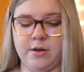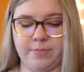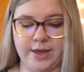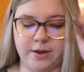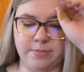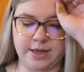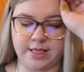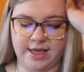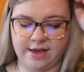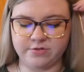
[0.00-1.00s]
a pin because
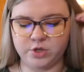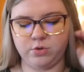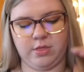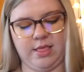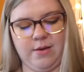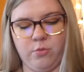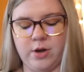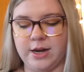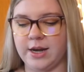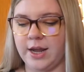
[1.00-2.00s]
I have two of the same
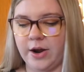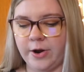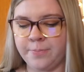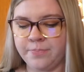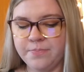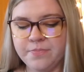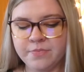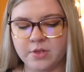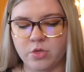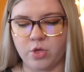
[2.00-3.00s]
one in here.
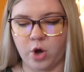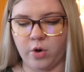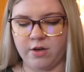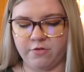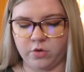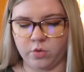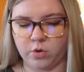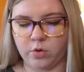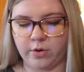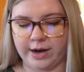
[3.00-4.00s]
So if you go
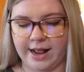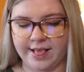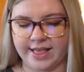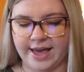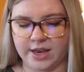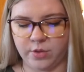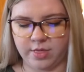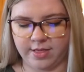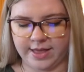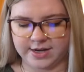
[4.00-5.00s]
to organize again, you
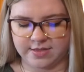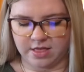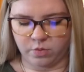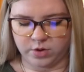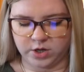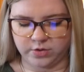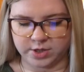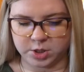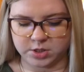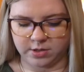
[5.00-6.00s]
select this one, you
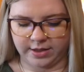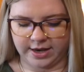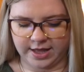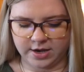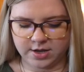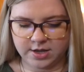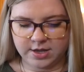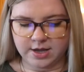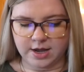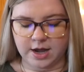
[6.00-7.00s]
can just delete it.
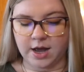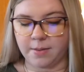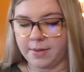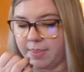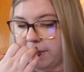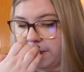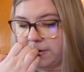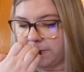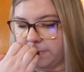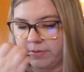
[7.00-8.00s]
And
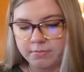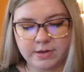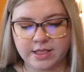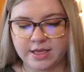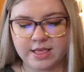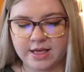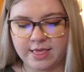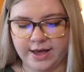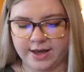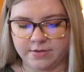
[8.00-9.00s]
then it's easy as
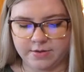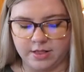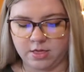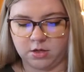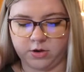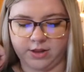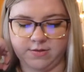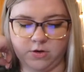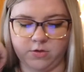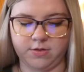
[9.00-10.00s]
that. That's all you need
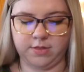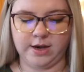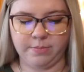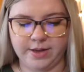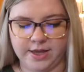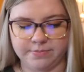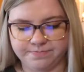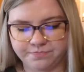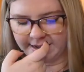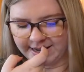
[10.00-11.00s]
to do to delete a pin.
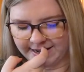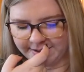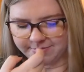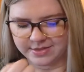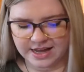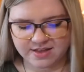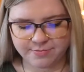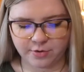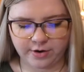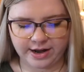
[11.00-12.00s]
Next
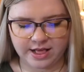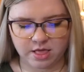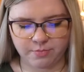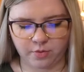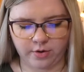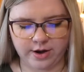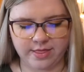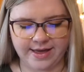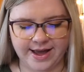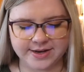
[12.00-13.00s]
board is a board
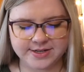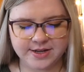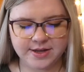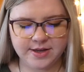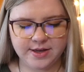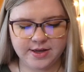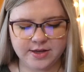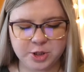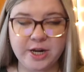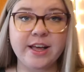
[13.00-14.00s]
that
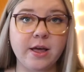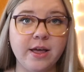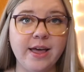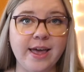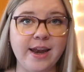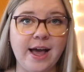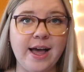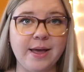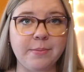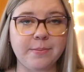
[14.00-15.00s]
Jenica and
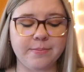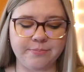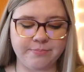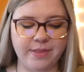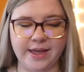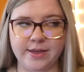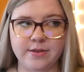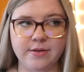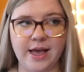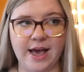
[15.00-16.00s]
I
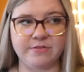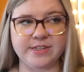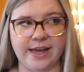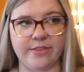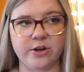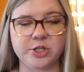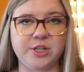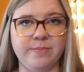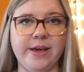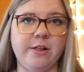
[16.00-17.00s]
like have together.
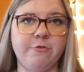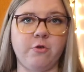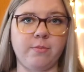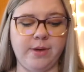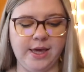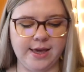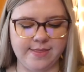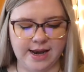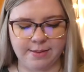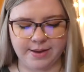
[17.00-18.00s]
She made it for me and
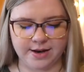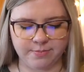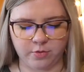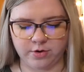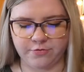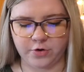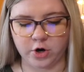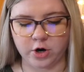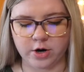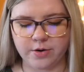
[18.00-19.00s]
then I made a board for
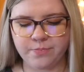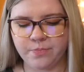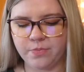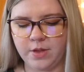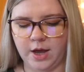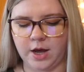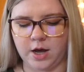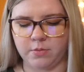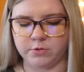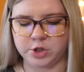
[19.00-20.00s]
her,
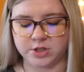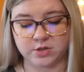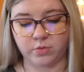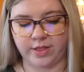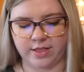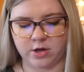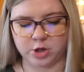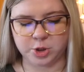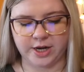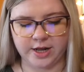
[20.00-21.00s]
which is the one that's
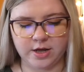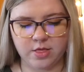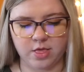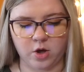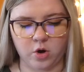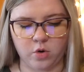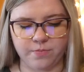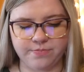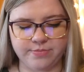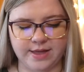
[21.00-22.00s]
called Jenica.
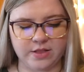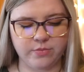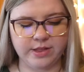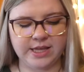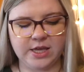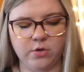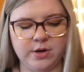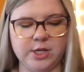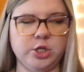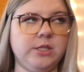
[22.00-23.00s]
So that's really cute.
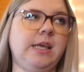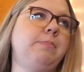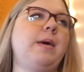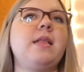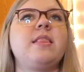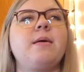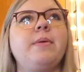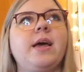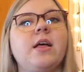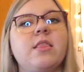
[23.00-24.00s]
It's just like pins that
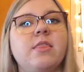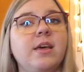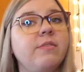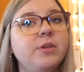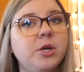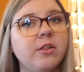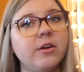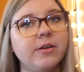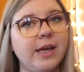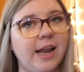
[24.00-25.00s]
make us think of each other
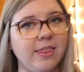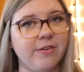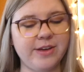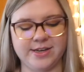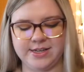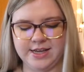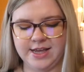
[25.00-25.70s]
and I love it.